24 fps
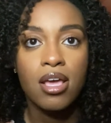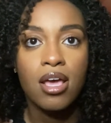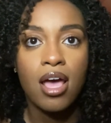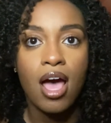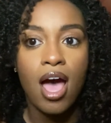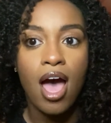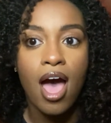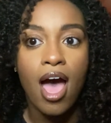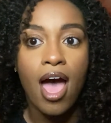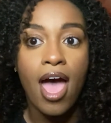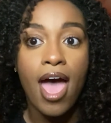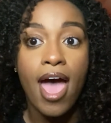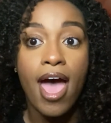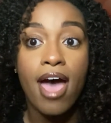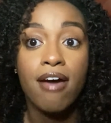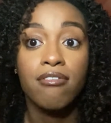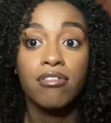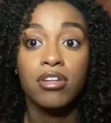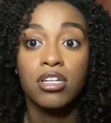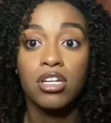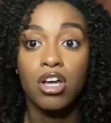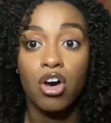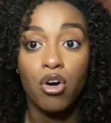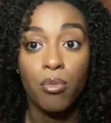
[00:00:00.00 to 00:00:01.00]
I have
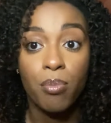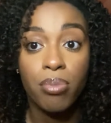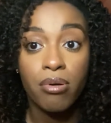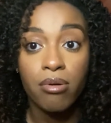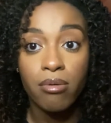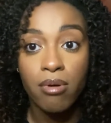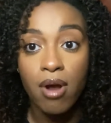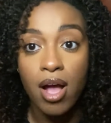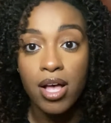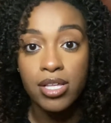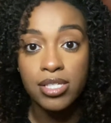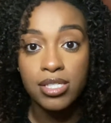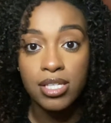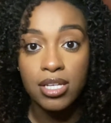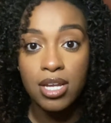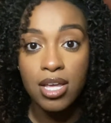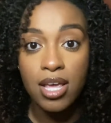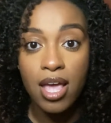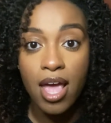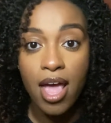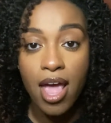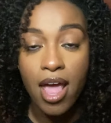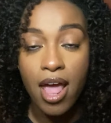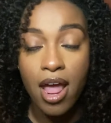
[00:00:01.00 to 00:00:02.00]
low porosity
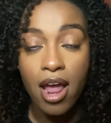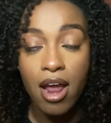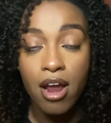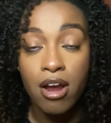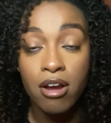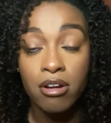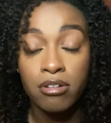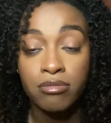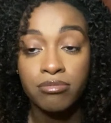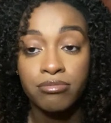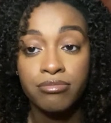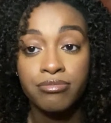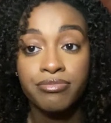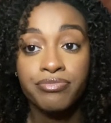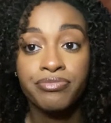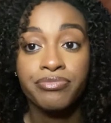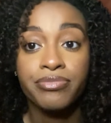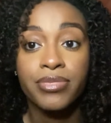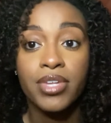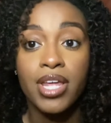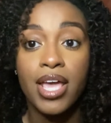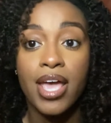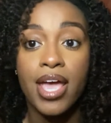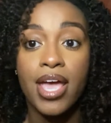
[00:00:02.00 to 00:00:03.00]
hair
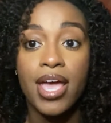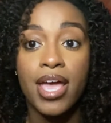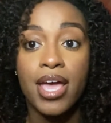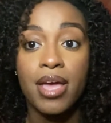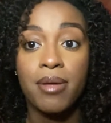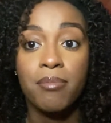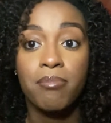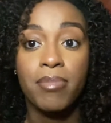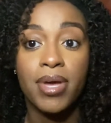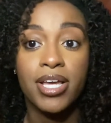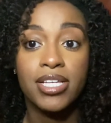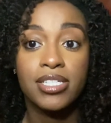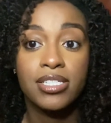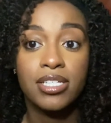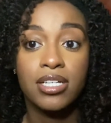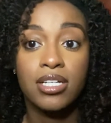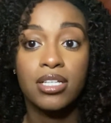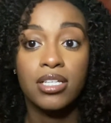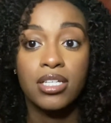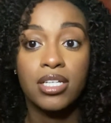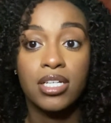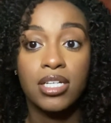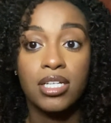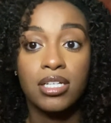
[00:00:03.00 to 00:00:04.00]
and
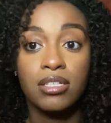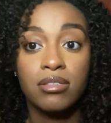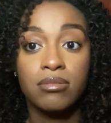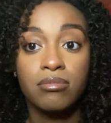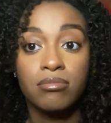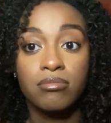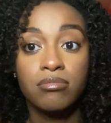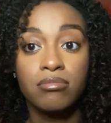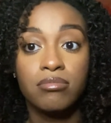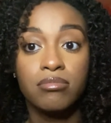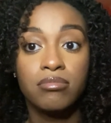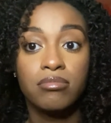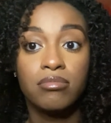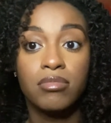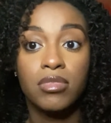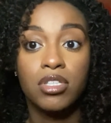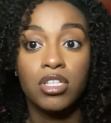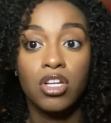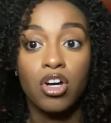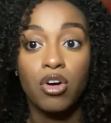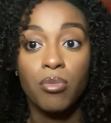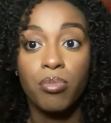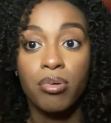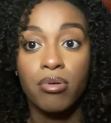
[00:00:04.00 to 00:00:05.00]
basically
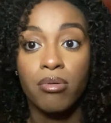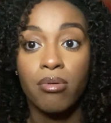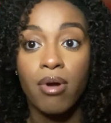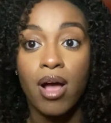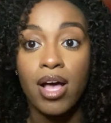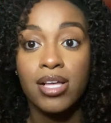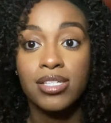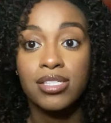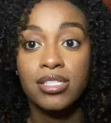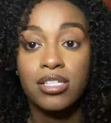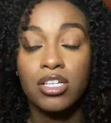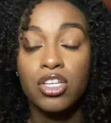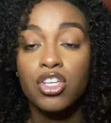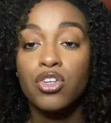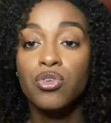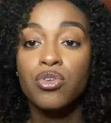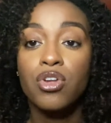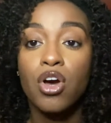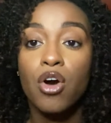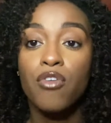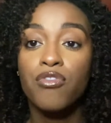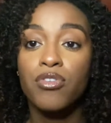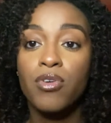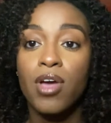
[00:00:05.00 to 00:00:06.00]
low porosity. You
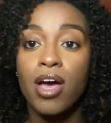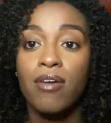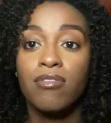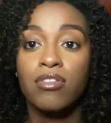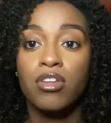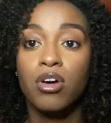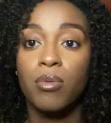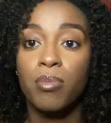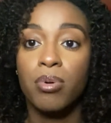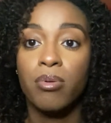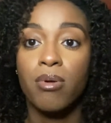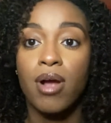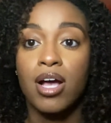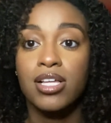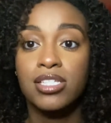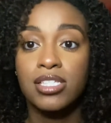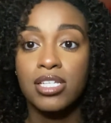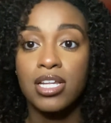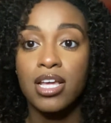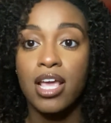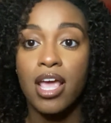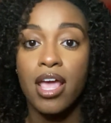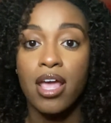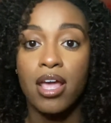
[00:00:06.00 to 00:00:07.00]
know, if you have low
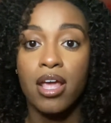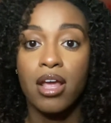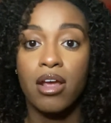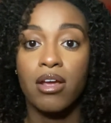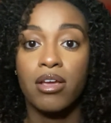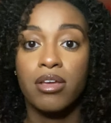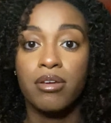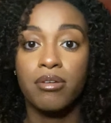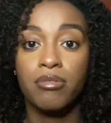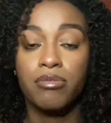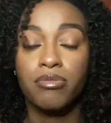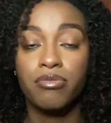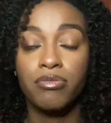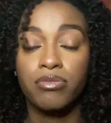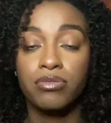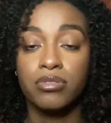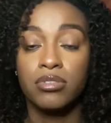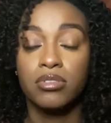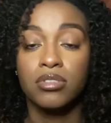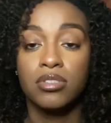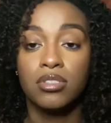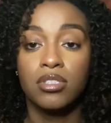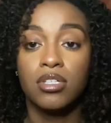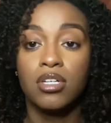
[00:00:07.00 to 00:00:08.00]
porosity hair, if
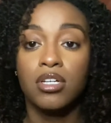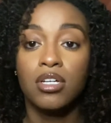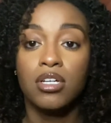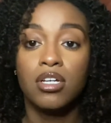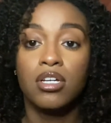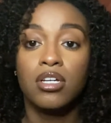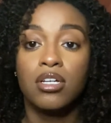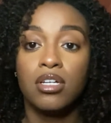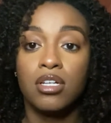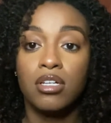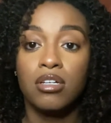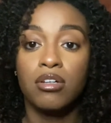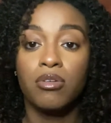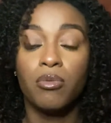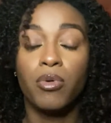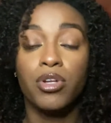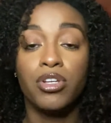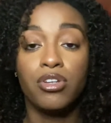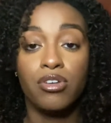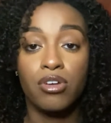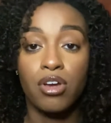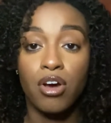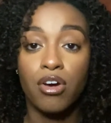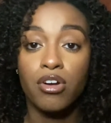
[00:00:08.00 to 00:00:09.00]
when
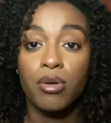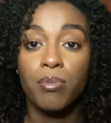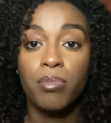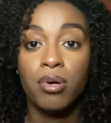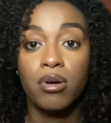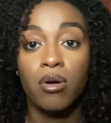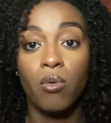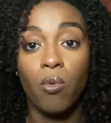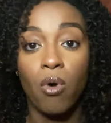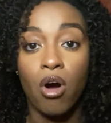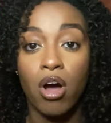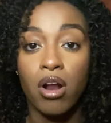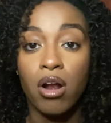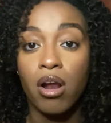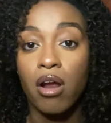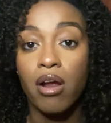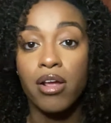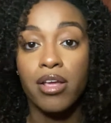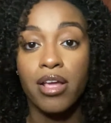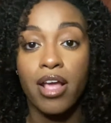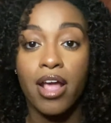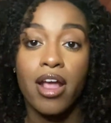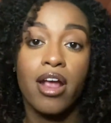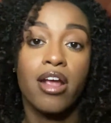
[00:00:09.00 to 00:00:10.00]
you go to put water
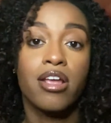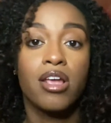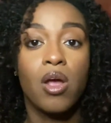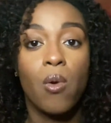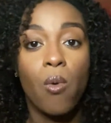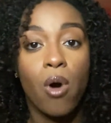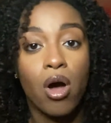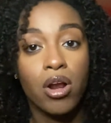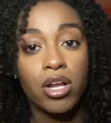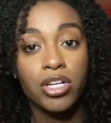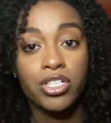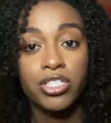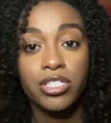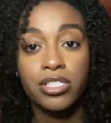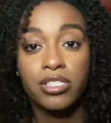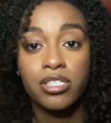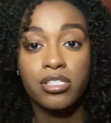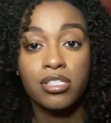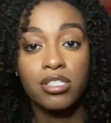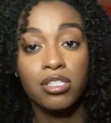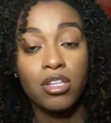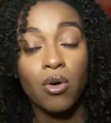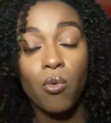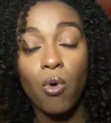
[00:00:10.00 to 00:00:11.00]
on your hair,
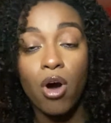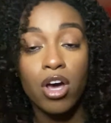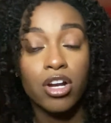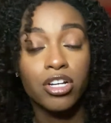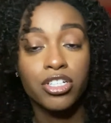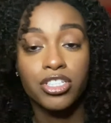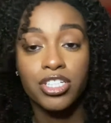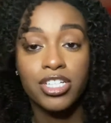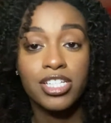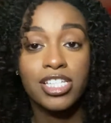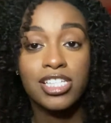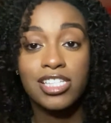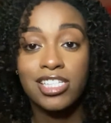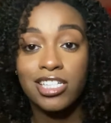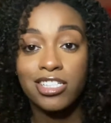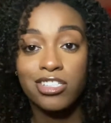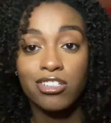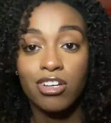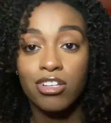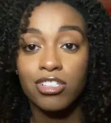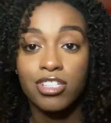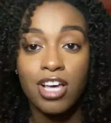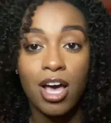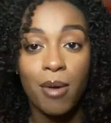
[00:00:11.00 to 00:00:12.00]
the water just sits
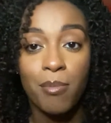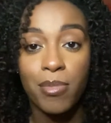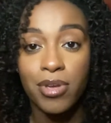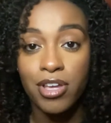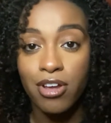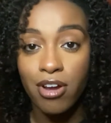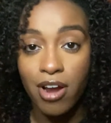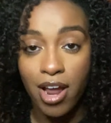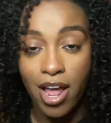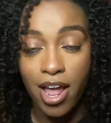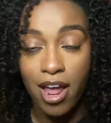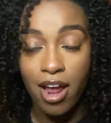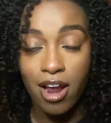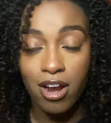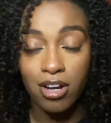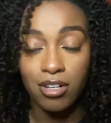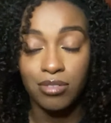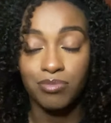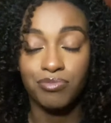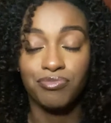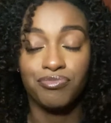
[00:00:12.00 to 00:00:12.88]
on top of your hair.